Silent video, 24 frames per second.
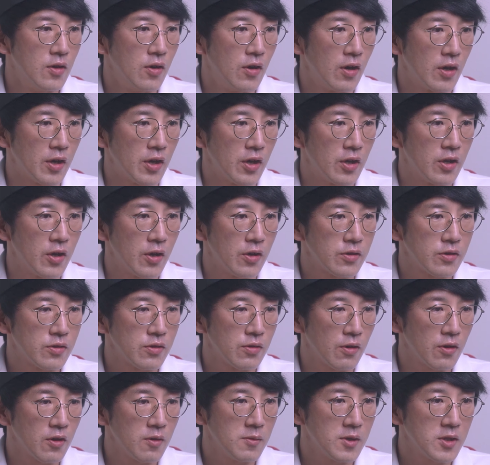I'm gonna
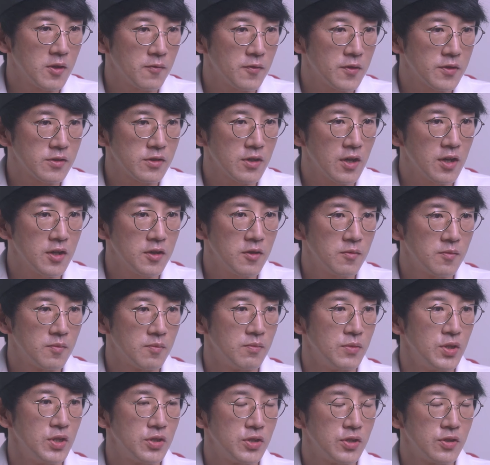talk about the facade
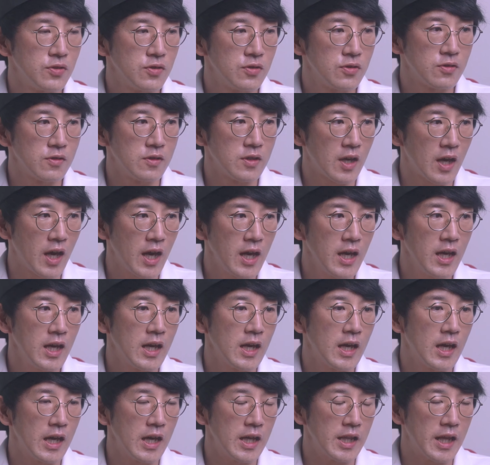mission
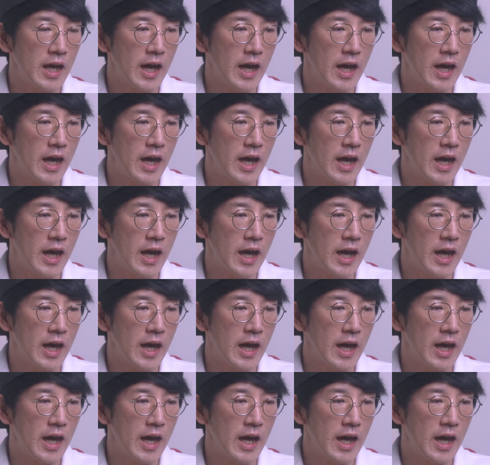today and